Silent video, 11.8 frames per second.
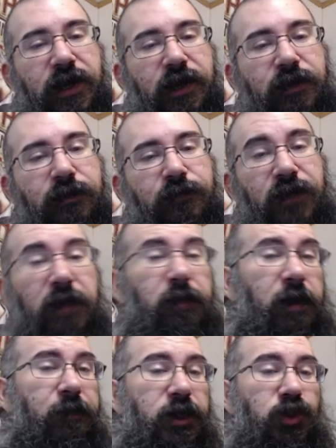it? That
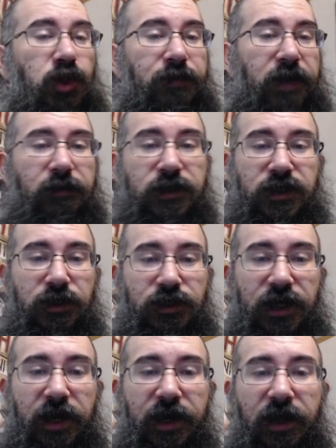might be a trope that I'm
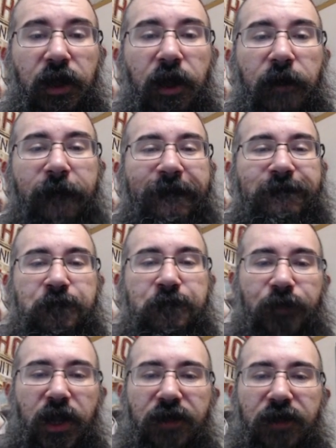misunderstanding.
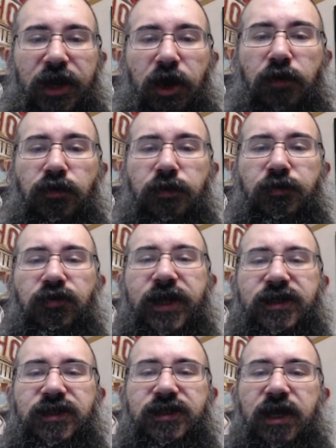The art room
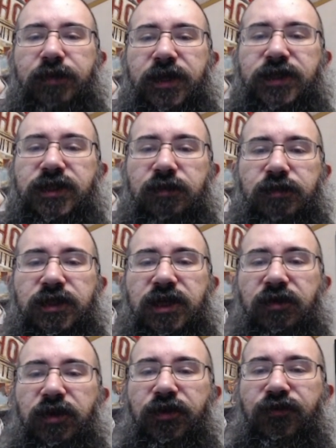creates the set pieces and
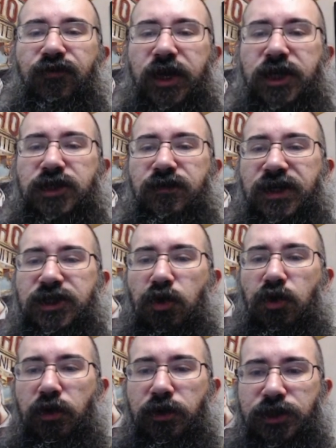materials for each of these
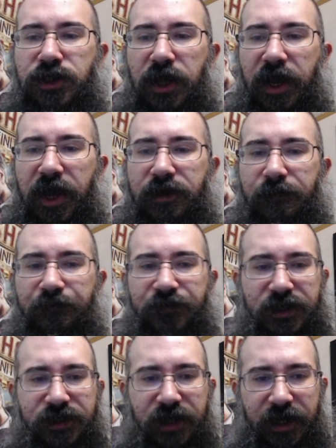quarters and
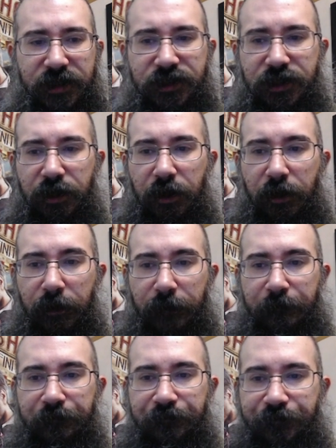designs.
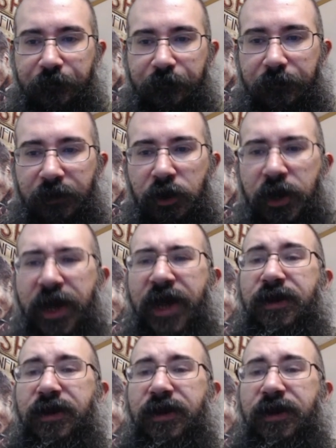And